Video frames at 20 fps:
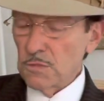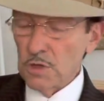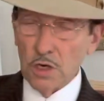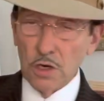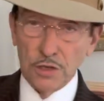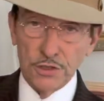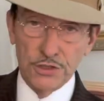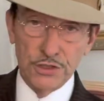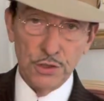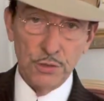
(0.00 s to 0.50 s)

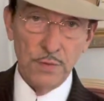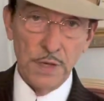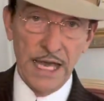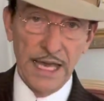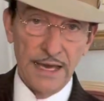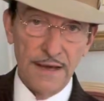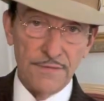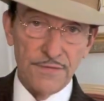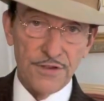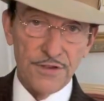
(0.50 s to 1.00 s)
or 2
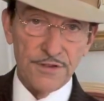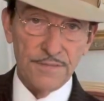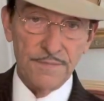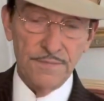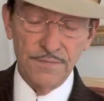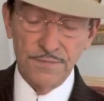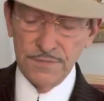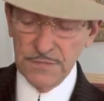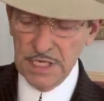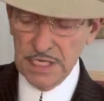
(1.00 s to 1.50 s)
halves.
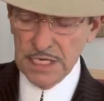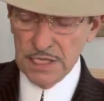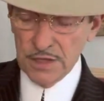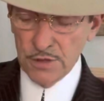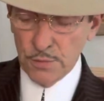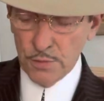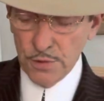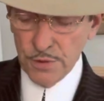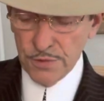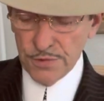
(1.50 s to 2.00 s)
In other
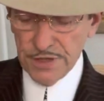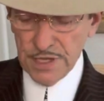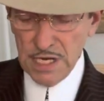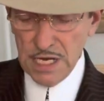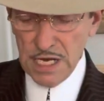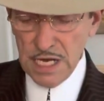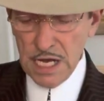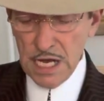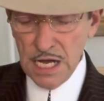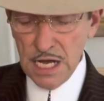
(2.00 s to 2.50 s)
words,
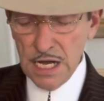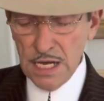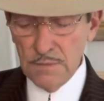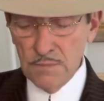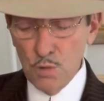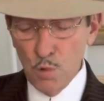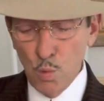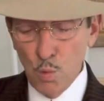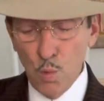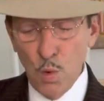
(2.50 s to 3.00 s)

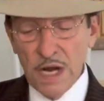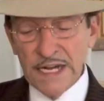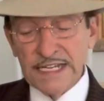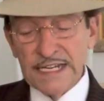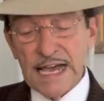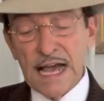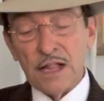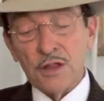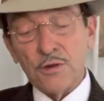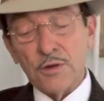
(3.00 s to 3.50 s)

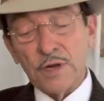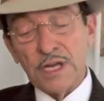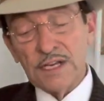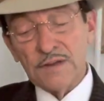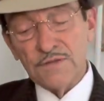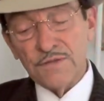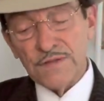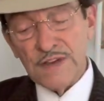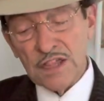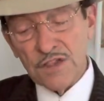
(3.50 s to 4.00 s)
$1 in
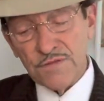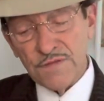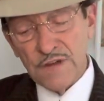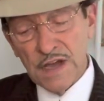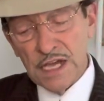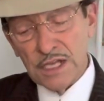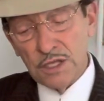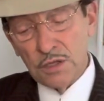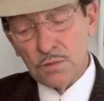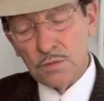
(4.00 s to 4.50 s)
face
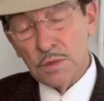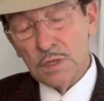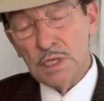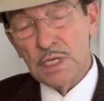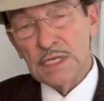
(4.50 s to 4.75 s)
value